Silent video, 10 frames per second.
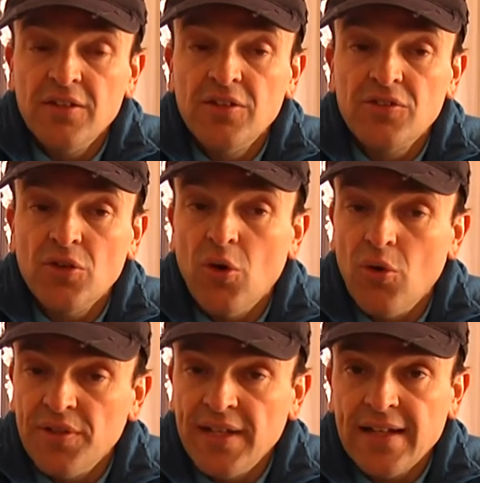
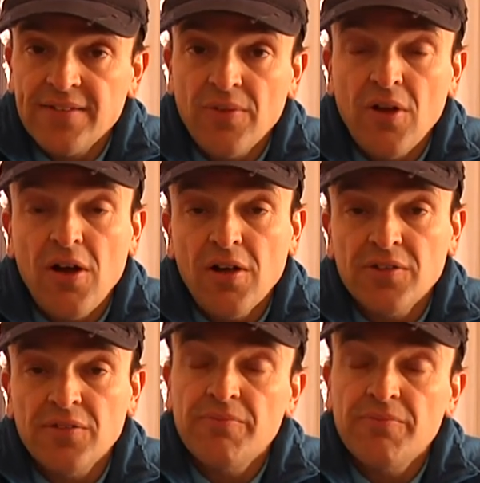So next vlogs,